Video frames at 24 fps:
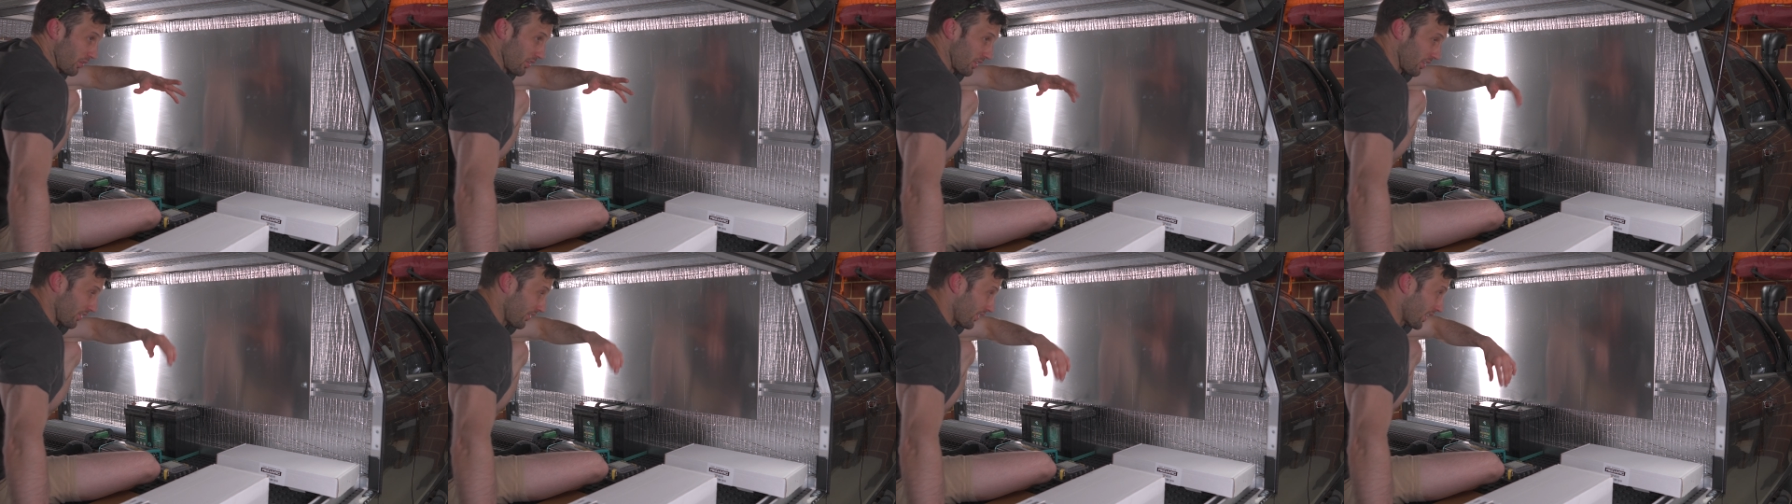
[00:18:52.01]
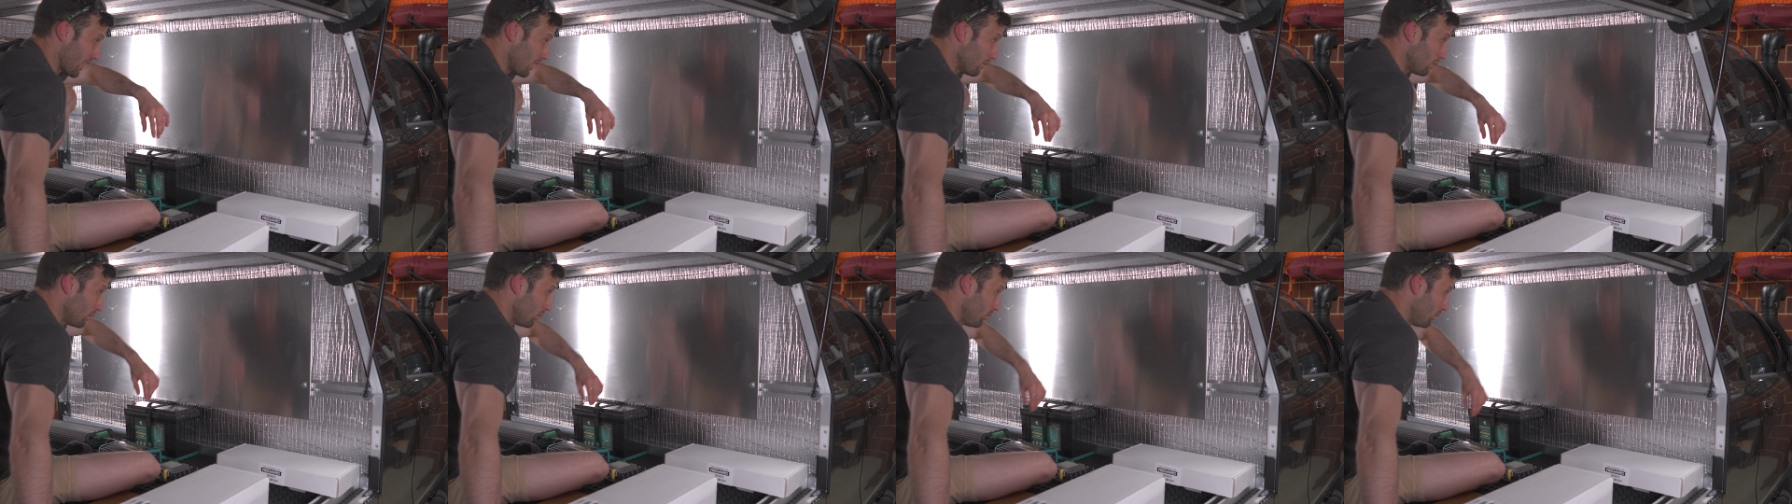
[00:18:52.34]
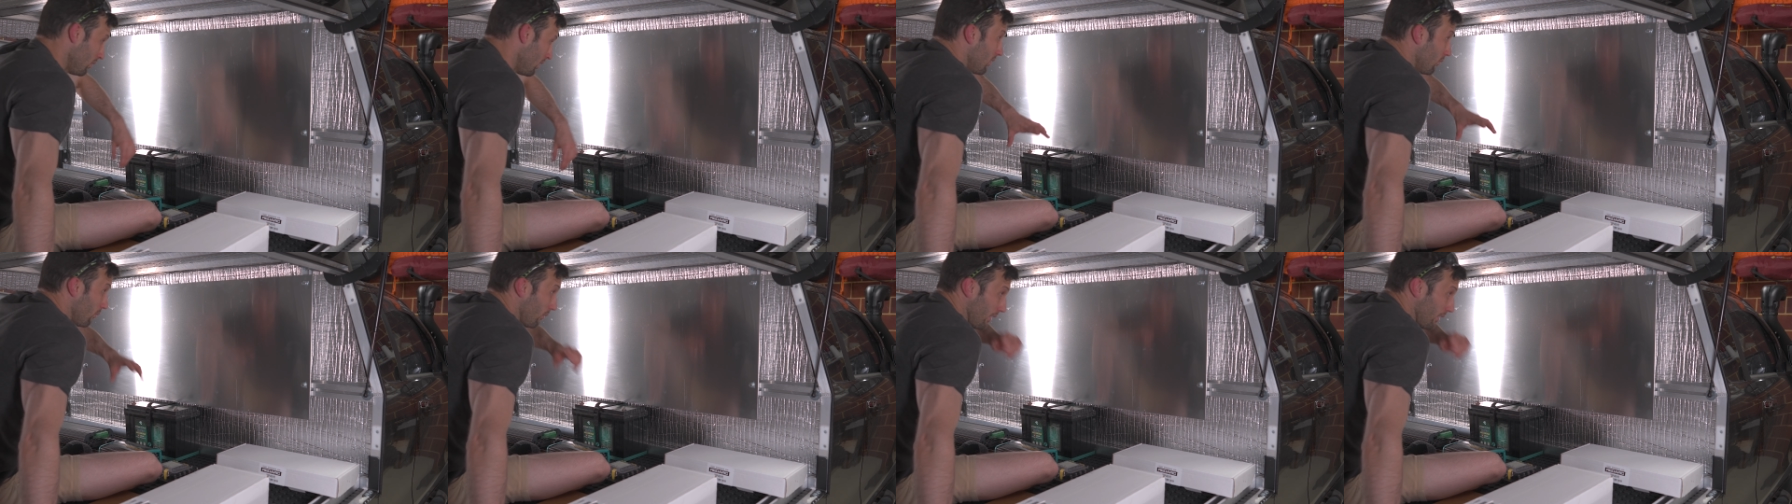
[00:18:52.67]
on the
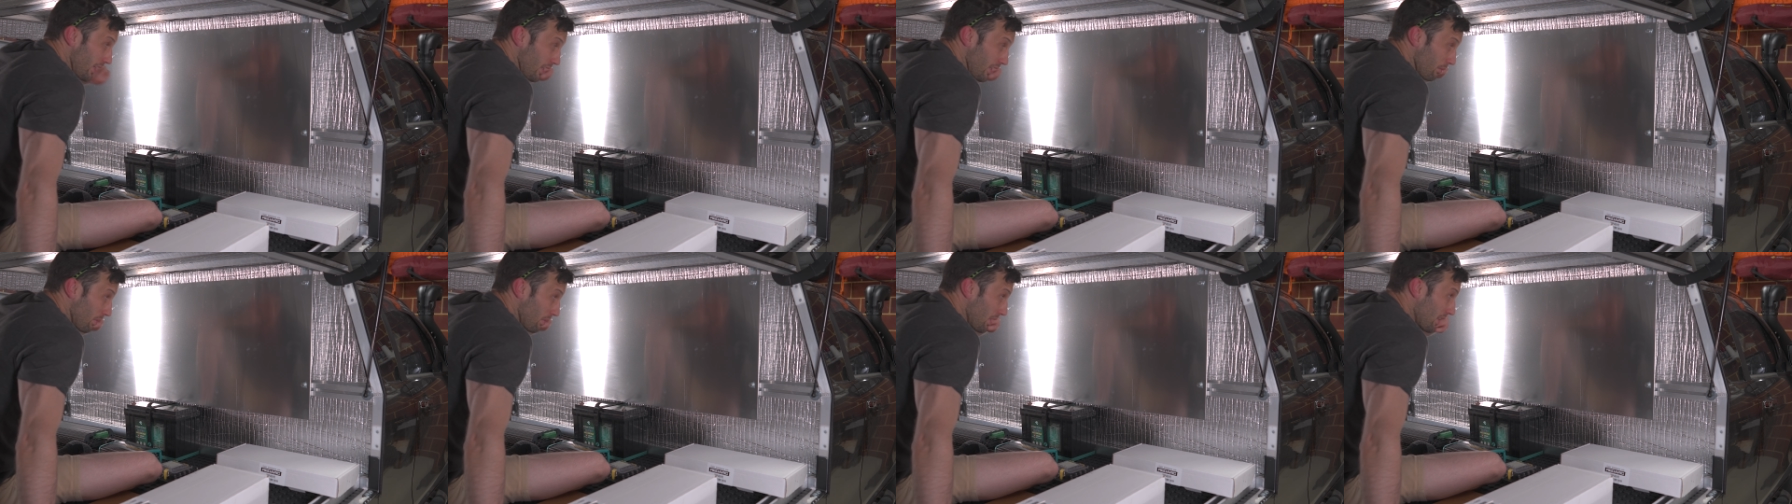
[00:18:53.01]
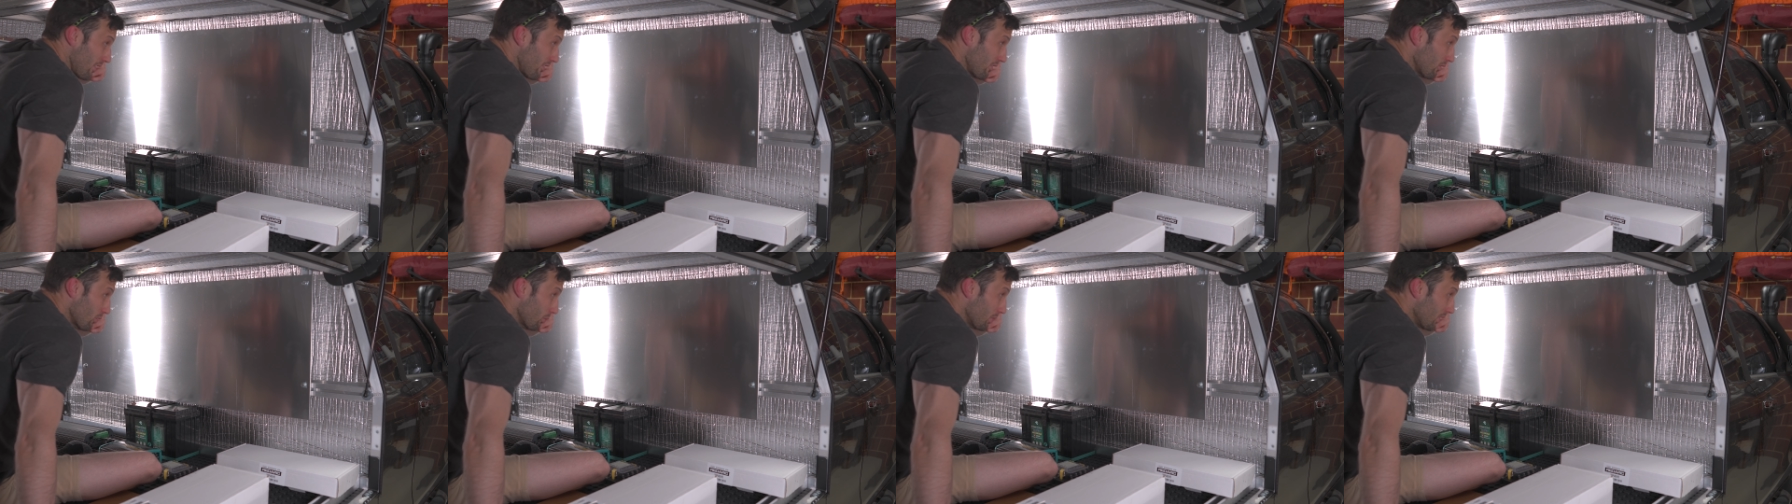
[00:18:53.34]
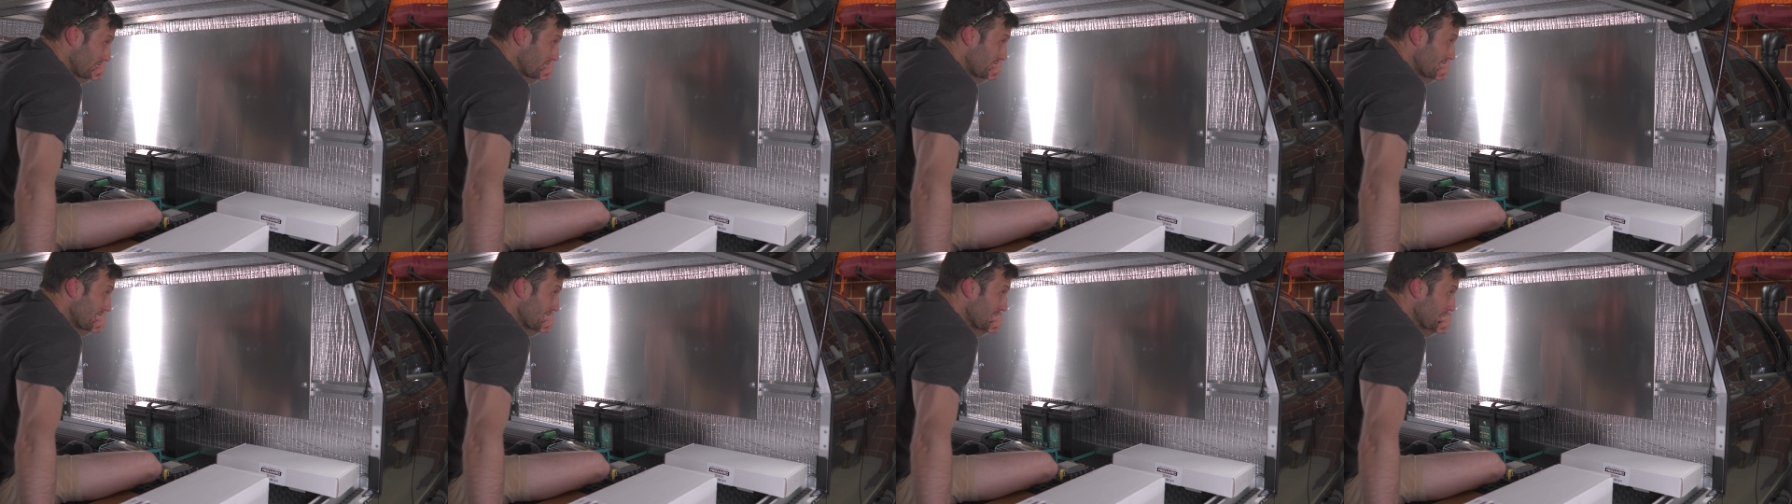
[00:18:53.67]
table where the battery will be
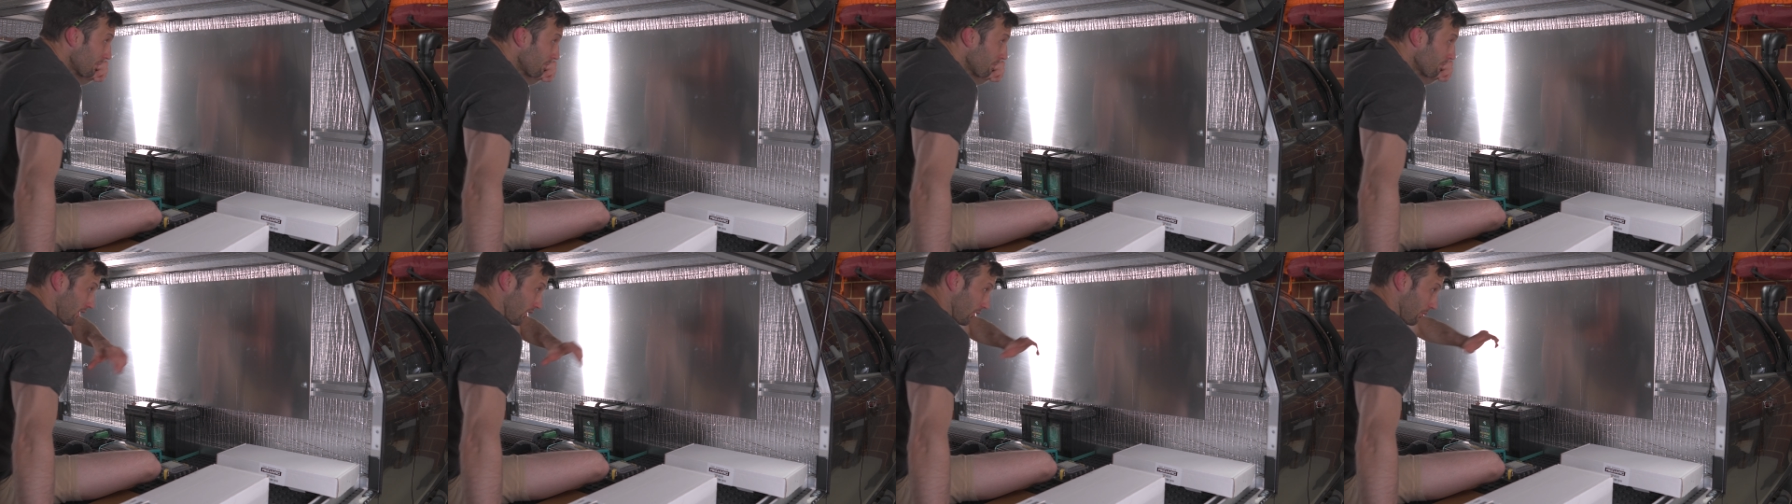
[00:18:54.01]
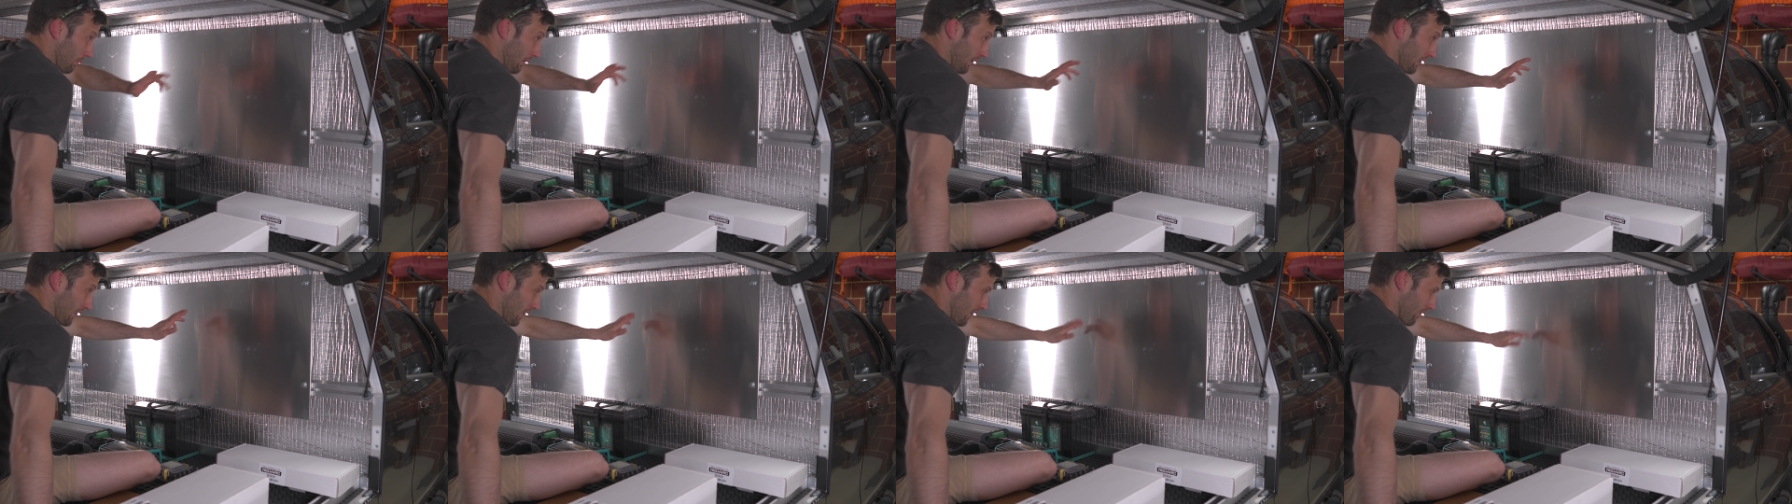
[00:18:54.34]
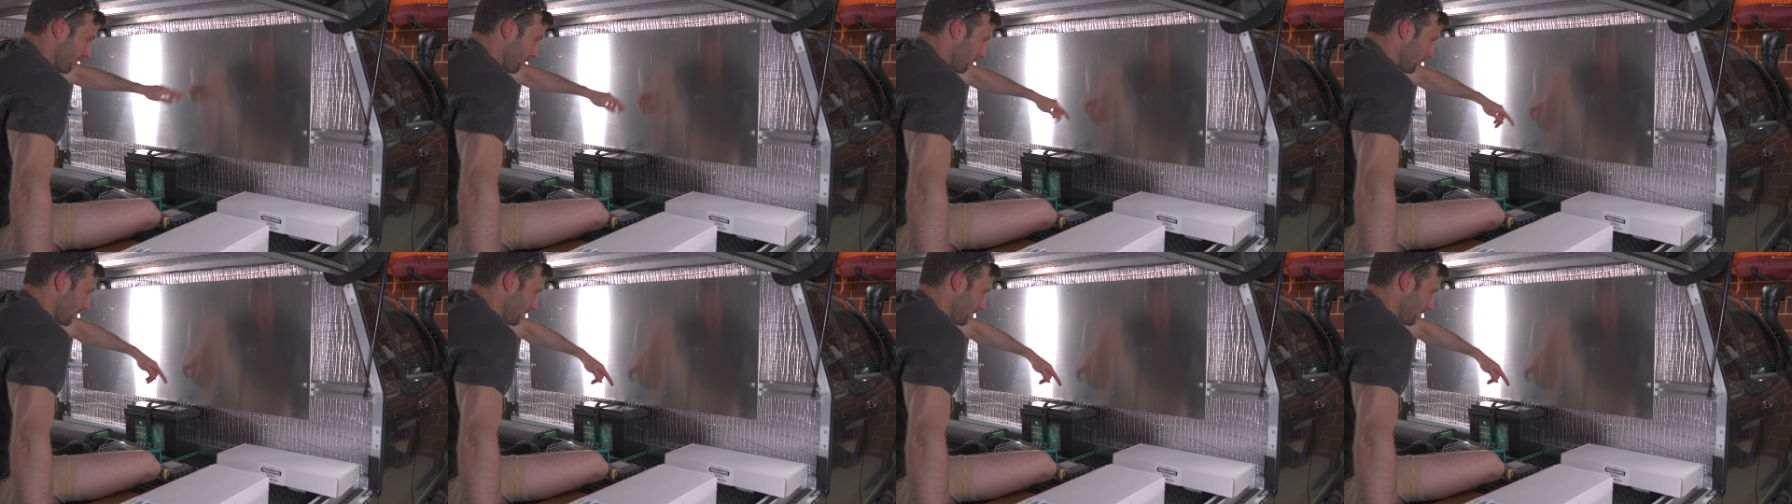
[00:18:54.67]
sitting. Just be careful